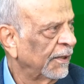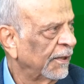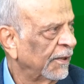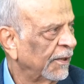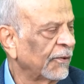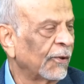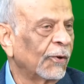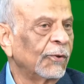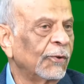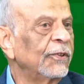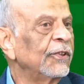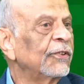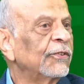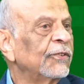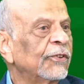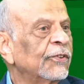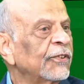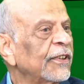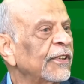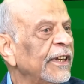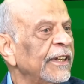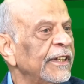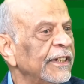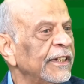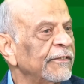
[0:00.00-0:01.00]
The only
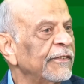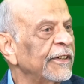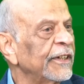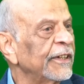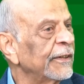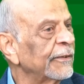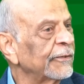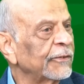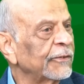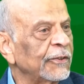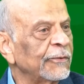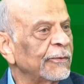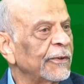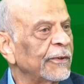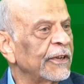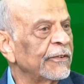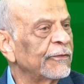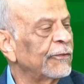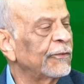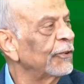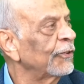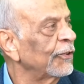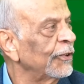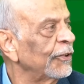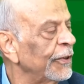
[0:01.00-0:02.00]
thought I had when I told my
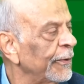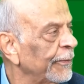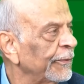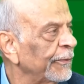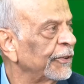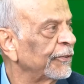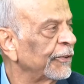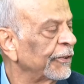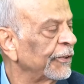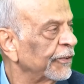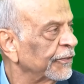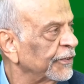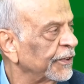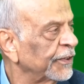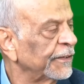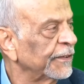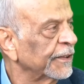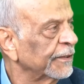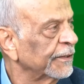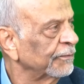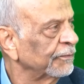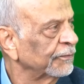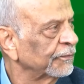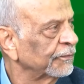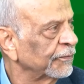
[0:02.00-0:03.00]
wife, what will happen to our
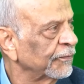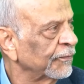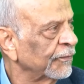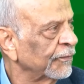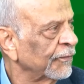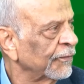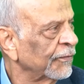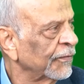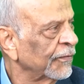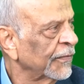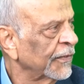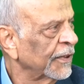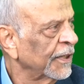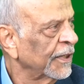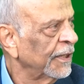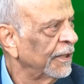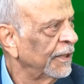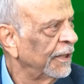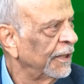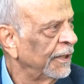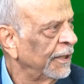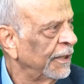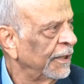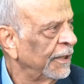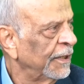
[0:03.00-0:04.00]
children?
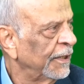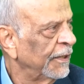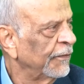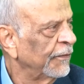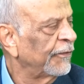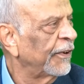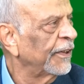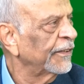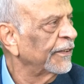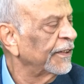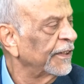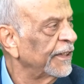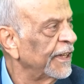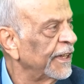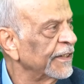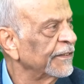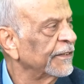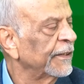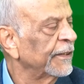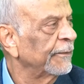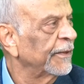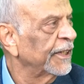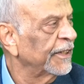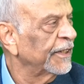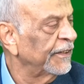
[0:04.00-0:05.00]
My father dies,
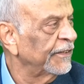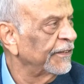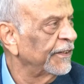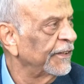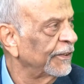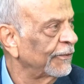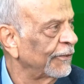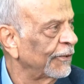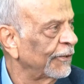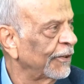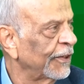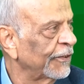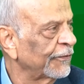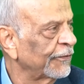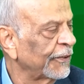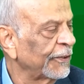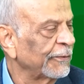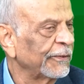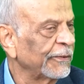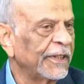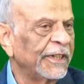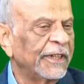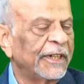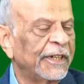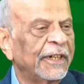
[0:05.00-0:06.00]
the mother is there to look after
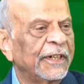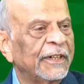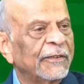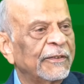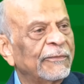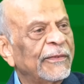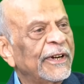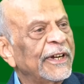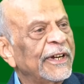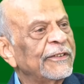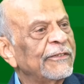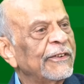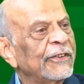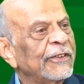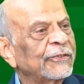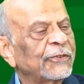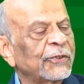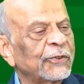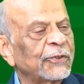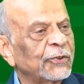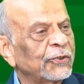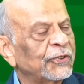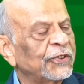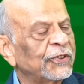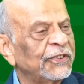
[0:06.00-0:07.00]
me. My advice
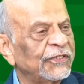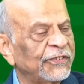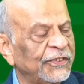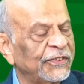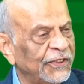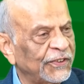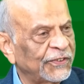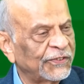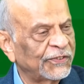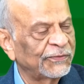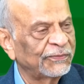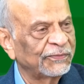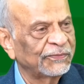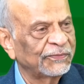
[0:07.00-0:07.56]
to youth is this.